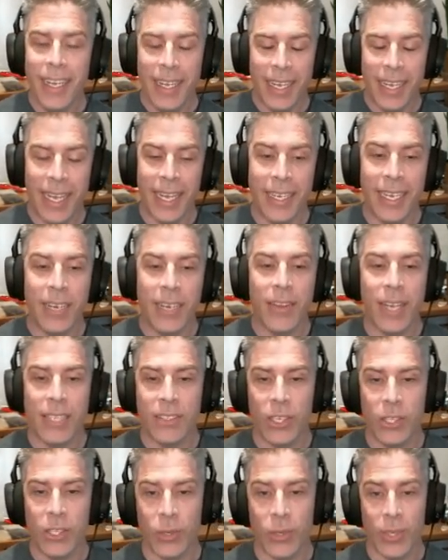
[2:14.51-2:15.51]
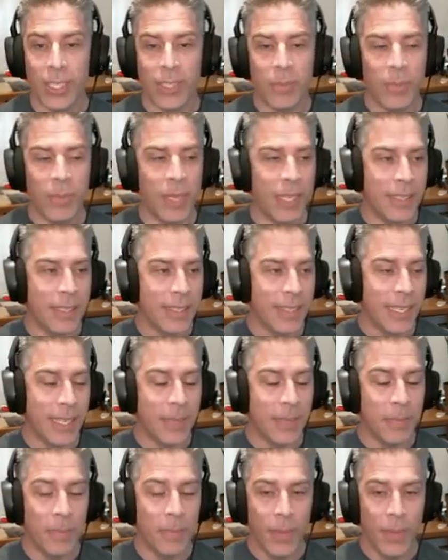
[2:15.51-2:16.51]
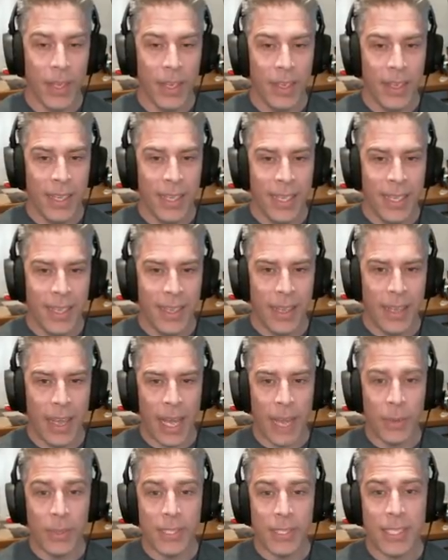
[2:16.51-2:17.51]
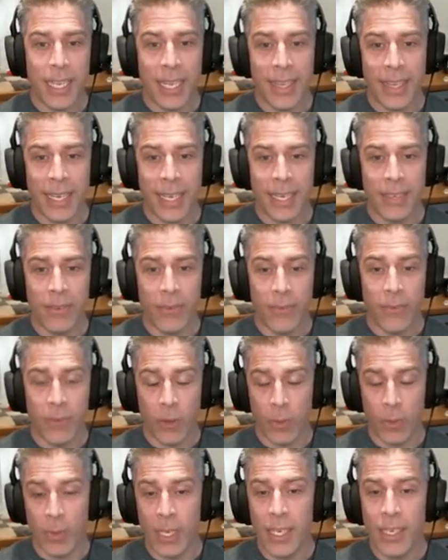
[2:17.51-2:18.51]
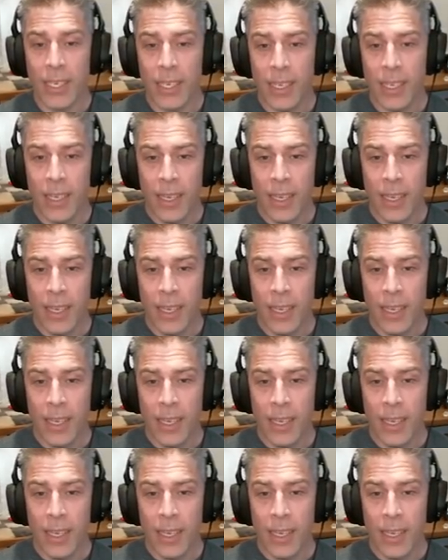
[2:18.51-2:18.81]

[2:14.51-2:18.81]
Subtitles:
None of that's our choice, but I will say that for me,